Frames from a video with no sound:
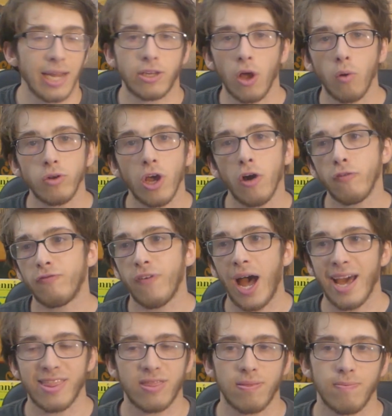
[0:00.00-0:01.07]
don't know if
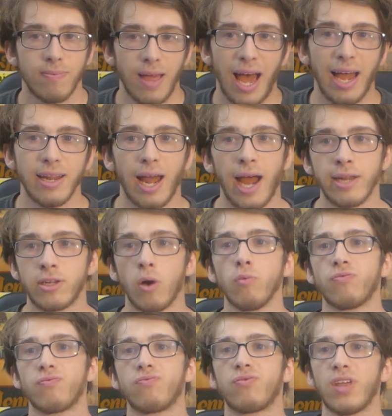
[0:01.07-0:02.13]
I
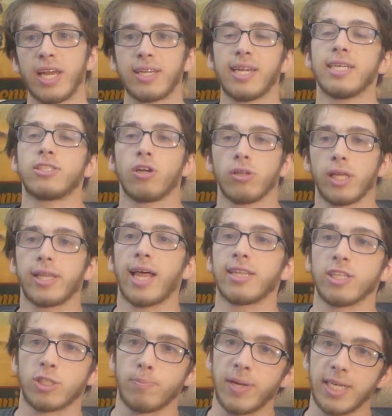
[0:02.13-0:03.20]
don't think necessarily that
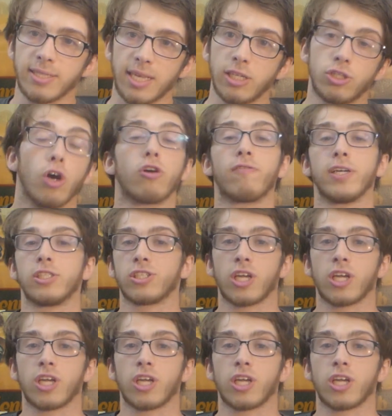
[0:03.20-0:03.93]
this means that Djokovic